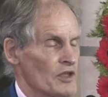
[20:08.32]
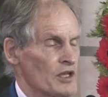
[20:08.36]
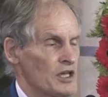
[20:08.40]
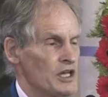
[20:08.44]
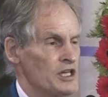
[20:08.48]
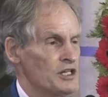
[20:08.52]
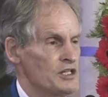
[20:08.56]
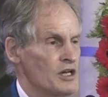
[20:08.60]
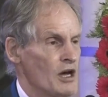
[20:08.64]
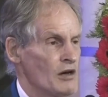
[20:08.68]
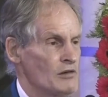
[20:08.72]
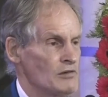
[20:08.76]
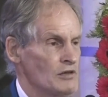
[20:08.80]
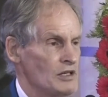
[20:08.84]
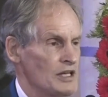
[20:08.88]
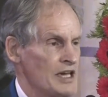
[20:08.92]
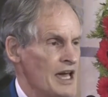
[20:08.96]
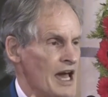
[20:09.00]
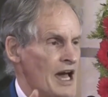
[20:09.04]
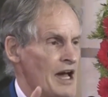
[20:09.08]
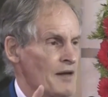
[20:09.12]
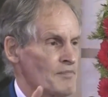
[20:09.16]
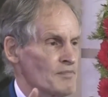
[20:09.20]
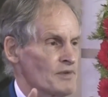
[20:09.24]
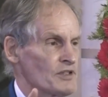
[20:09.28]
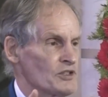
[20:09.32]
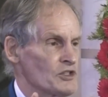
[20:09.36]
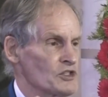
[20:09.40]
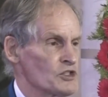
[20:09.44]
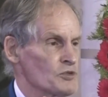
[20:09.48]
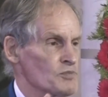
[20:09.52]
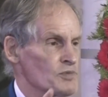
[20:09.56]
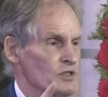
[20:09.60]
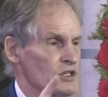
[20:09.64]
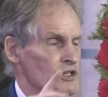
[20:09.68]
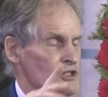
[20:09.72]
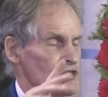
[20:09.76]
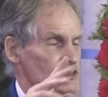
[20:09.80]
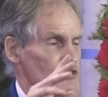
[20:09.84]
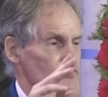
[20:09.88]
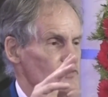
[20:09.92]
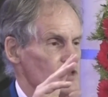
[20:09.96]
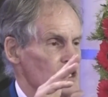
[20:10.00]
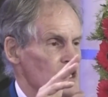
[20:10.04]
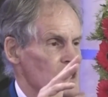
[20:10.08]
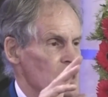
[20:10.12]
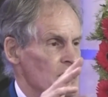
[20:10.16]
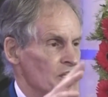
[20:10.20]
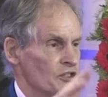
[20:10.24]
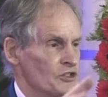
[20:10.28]
It only happens because of
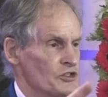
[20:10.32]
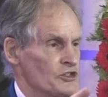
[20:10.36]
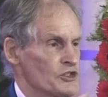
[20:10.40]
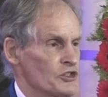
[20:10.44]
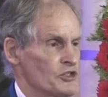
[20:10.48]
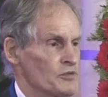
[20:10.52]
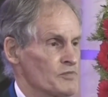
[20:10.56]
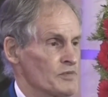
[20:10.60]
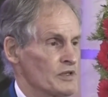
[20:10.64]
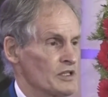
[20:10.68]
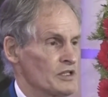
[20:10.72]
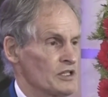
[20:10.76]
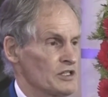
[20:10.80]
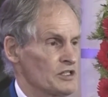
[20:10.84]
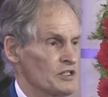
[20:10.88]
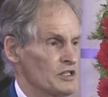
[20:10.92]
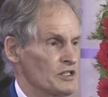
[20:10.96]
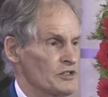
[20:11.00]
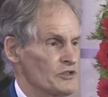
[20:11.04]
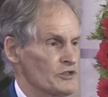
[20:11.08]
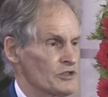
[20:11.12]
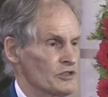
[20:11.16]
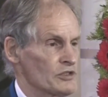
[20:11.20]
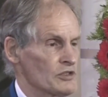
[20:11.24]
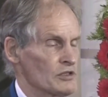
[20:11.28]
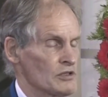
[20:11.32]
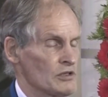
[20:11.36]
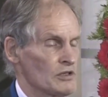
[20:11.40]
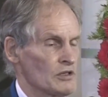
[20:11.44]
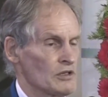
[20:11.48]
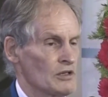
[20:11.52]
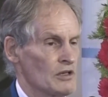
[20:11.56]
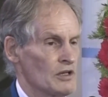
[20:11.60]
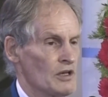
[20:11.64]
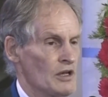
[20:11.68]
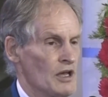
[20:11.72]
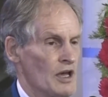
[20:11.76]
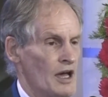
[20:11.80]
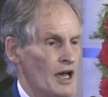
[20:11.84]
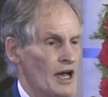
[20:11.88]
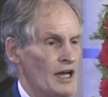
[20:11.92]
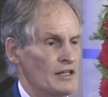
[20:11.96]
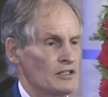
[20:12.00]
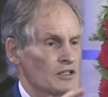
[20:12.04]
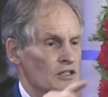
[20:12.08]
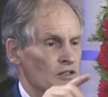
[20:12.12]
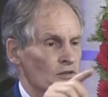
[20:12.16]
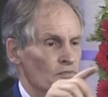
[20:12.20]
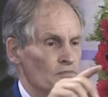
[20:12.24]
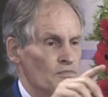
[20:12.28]
the instabilities.
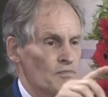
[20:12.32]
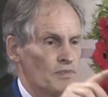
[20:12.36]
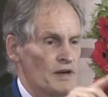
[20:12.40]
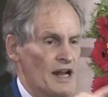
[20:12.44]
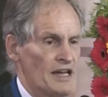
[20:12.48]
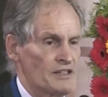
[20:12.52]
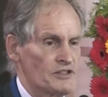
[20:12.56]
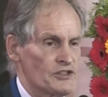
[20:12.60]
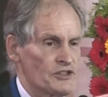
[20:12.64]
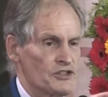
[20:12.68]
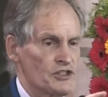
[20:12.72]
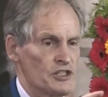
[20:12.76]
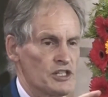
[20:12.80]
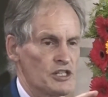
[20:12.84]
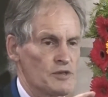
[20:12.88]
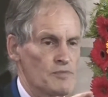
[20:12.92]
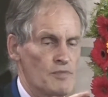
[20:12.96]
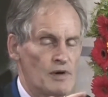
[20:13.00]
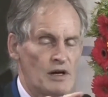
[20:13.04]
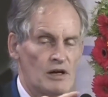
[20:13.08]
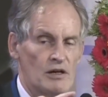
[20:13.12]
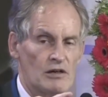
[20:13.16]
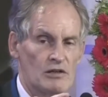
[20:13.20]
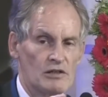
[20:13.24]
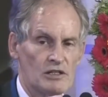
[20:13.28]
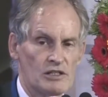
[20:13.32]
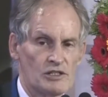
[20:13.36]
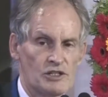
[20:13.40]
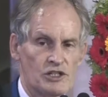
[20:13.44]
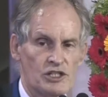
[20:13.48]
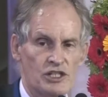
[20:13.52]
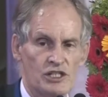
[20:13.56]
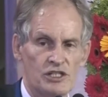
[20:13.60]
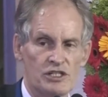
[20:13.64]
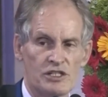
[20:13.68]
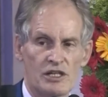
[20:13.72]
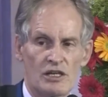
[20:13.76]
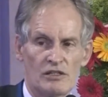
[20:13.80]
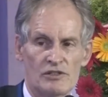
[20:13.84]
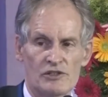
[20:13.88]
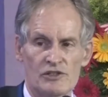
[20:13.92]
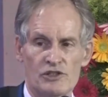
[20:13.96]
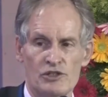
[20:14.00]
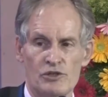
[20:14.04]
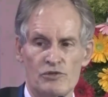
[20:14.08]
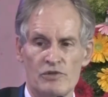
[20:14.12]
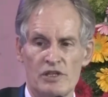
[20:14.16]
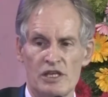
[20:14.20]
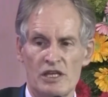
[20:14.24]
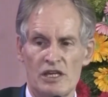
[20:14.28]
And complexity biology tells
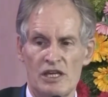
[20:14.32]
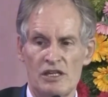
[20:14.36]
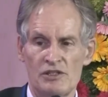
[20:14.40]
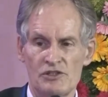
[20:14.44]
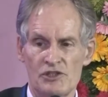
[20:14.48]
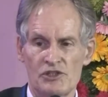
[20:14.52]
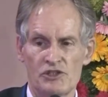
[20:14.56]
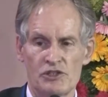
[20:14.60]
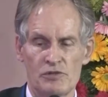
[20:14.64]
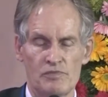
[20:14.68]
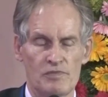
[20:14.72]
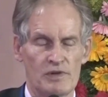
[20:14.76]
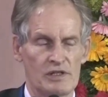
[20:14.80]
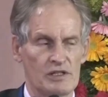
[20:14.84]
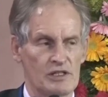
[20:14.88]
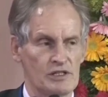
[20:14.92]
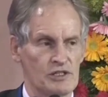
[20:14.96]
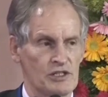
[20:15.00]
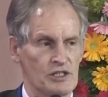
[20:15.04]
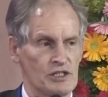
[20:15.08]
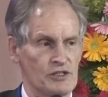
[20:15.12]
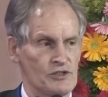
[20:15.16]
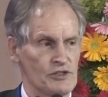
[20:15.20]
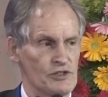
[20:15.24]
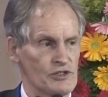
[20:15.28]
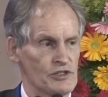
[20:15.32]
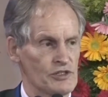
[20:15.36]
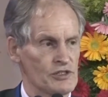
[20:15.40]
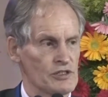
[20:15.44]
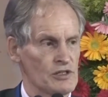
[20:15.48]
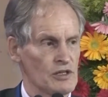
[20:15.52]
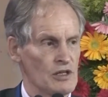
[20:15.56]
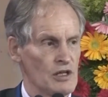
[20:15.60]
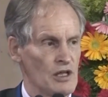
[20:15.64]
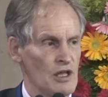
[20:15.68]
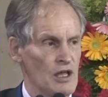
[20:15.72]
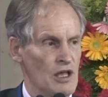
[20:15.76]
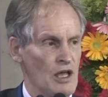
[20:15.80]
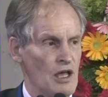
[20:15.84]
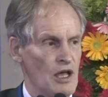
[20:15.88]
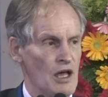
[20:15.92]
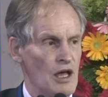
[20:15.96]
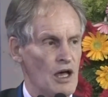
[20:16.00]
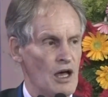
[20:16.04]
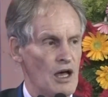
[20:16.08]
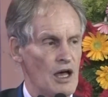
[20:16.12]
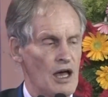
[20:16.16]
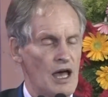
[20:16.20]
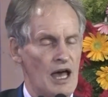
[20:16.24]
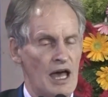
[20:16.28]
you the instabilities
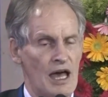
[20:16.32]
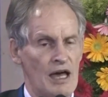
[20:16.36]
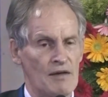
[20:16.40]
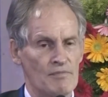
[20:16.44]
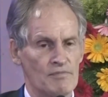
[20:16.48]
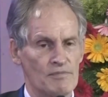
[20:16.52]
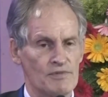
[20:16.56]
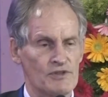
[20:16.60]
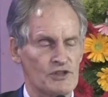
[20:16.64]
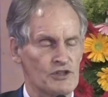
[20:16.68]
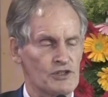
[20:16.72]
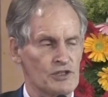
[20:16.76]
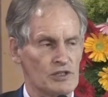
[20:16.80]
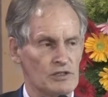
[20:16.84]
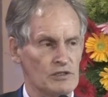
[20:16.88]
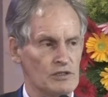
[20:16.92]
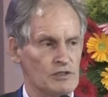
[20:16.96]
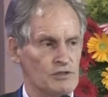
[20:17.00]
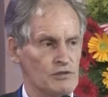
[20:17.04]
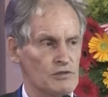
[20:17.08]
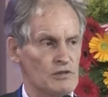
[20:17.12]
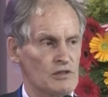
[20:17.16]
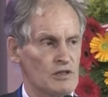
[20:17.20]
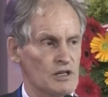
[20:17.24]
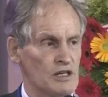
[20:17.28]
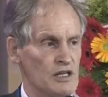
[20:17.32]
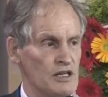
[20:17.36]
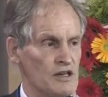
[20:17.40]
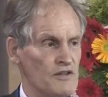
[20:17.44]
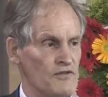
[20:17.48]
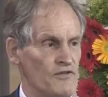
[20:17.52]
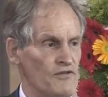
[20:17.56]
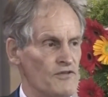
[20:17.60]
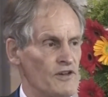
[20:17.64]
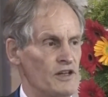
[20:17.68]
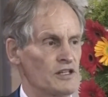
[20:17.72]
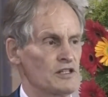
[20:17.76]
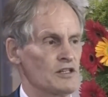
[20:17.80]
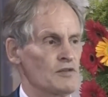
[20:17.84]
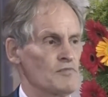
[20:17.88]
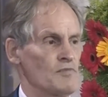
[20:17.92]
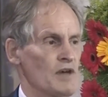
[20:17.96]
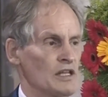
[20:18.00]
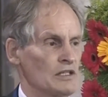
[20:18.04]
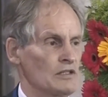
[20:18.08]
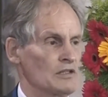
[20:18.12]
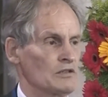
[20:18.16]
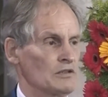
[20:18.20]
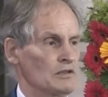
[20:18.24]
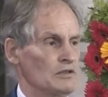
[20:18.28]
are absolutely
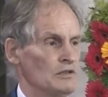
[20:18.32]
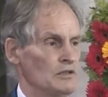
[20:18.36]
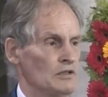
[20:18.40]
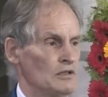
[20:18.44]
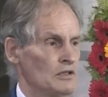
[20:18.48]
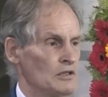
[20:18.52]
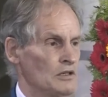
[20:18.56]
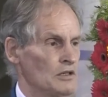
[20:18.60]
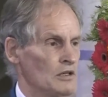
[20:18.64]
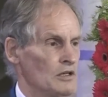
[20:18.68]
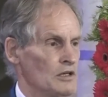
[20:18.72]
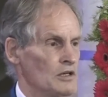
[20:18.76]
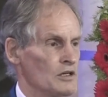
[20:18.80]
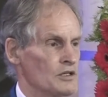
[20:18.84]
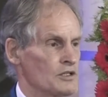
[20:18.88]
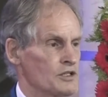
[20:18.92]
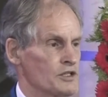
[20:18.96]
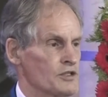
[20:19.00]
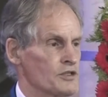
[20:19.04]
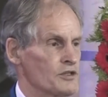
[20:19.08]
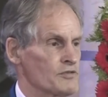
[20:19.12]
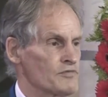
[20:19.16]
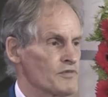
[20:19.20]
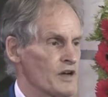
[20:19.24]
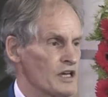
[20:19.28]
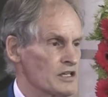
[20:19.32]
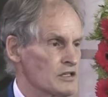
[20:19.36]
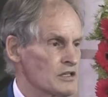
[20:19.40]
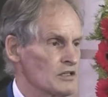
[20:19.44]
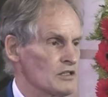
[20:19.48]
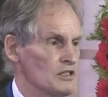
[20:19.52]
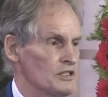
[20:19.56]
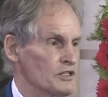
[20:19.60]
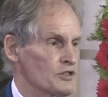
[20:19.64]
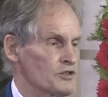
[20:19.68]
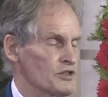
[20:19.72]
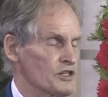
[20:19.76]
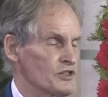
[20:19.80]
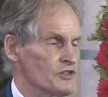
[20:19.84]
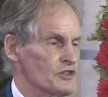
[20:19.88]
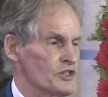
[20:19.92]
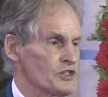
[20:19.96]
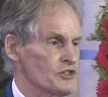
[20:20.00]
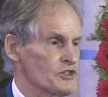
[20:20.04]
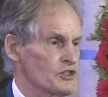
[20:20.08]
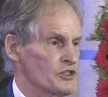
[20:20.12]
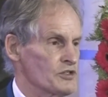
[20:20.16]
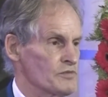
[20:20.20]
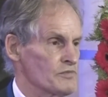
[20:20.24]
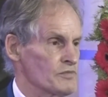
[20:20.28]
fundamental to the regulatory
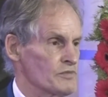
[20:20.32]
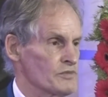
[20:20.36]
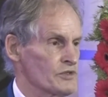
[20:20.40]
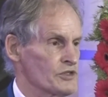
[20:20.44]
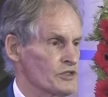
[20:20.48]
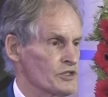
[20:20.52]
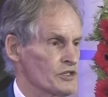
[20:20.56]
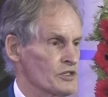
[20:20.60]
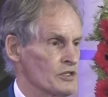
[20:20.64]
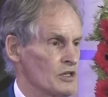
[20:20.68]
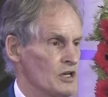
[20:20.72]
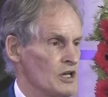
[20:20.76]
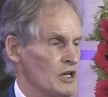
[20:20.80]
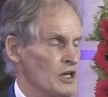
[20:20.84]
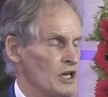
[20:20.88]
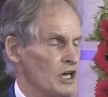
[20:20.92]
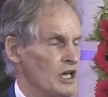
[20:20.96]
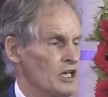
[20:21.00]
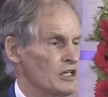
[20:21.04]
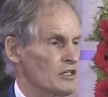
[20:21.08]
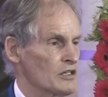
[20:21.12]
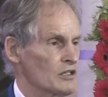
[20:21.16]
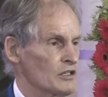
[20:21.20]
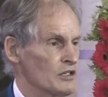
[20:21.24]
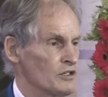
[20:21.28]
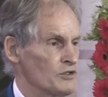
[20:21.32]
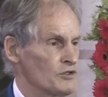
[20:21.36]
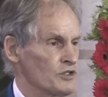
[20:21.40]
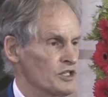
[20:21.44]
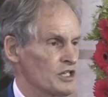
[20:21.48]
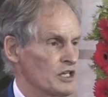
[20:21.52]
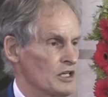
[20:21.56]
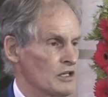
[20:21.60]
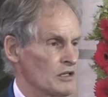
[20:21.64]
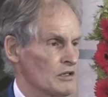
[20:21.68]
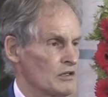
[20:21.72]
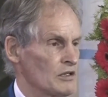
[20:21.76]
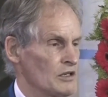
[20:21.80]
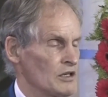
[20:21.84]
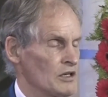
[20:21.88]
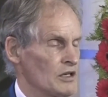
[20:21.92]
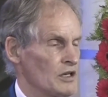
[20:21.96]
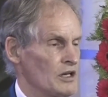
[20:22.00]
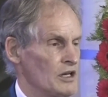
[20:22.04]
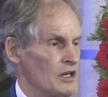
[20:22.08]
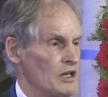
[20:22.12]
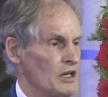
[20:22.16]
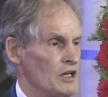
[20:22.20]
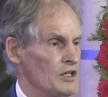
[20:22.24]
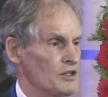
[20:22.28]
systems, including
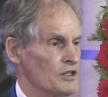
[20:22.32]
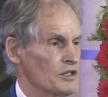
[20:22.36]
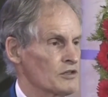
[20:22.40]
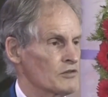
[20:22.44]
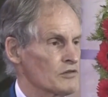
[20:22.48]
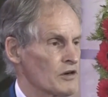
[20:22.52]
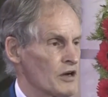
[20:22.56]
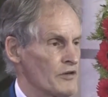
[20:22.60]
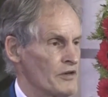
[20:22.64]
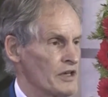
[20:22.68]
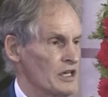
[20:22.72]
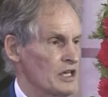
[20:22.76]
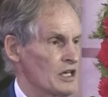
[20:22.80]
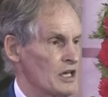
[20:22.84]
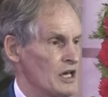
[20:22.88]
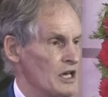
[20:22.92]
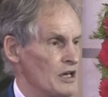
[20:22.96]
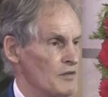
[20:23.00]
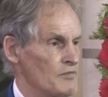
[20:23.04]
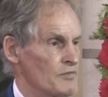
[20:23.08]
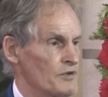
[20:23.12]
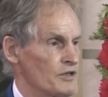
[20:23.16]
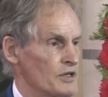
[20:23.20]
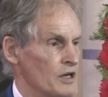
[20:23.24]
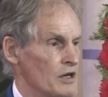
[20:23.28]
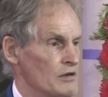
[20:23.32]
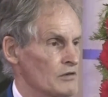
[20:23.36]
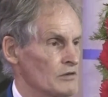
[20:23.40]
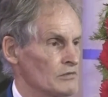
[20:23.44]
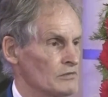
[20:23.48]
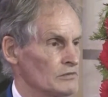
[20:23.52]
in the growing embryo.